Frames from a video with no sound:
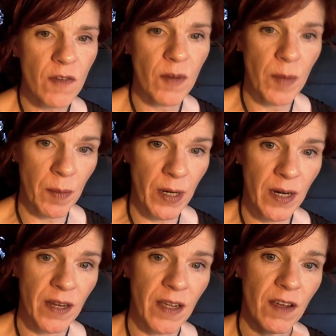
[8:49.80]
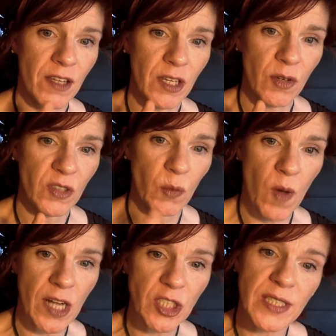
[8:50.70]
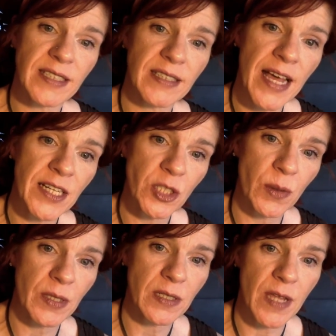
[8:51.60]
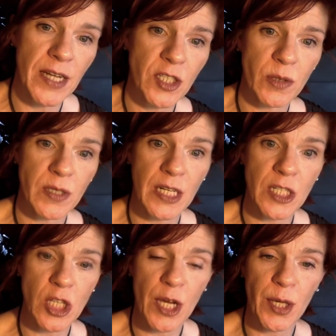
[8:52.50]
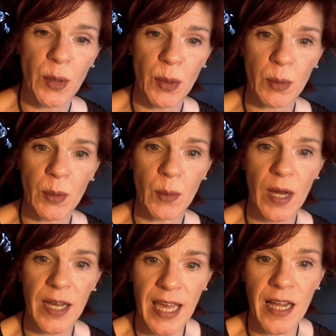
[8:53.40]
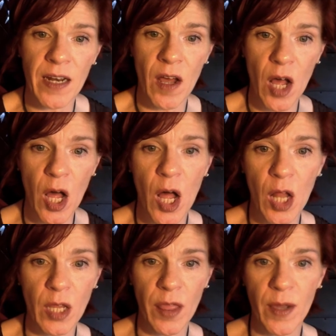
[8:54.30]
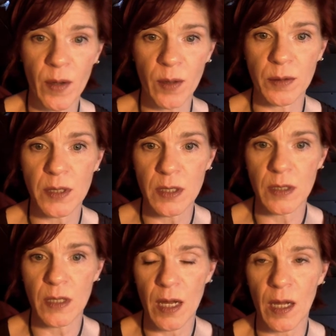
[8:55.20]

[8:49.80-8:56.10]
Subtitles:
Remember to watch the slideshow. The slideshow is going to talk you through, again, all of those